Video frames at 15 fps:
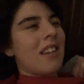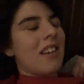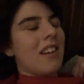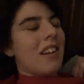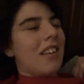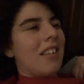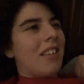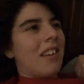
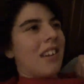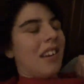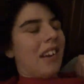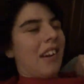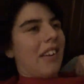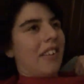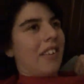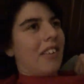I don't
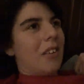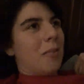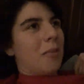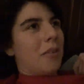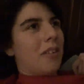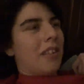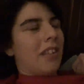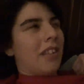actually know,
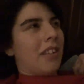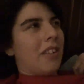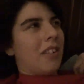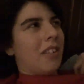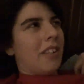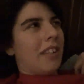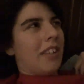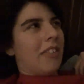but like
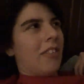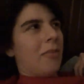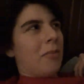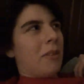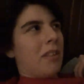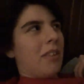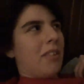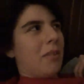it'll like just
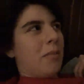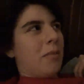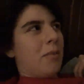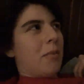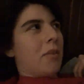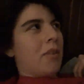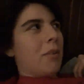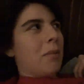be like
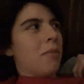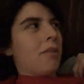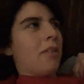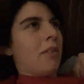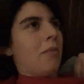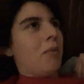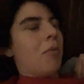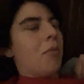something. What's
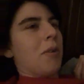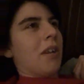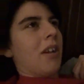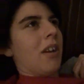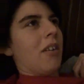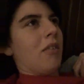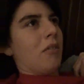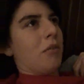the Berlin
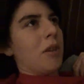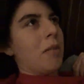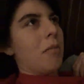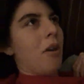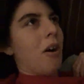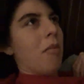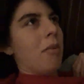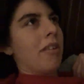Wall made out of?
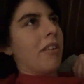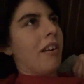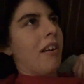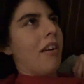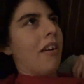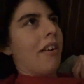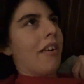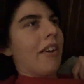Rebarb
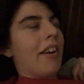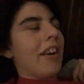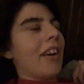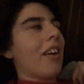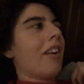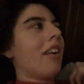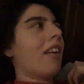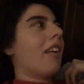and
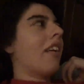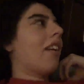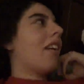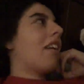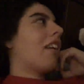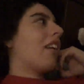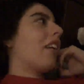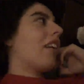concrete.
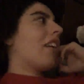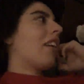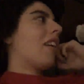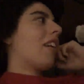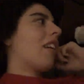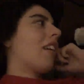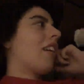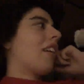
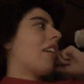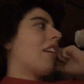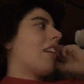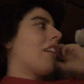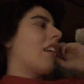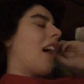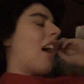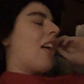
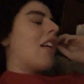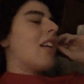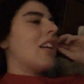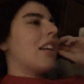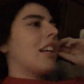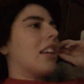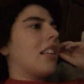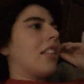How did I
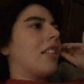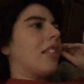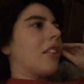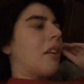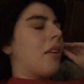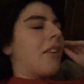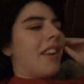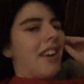get on this?
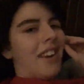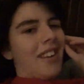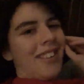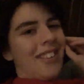Oh yeah.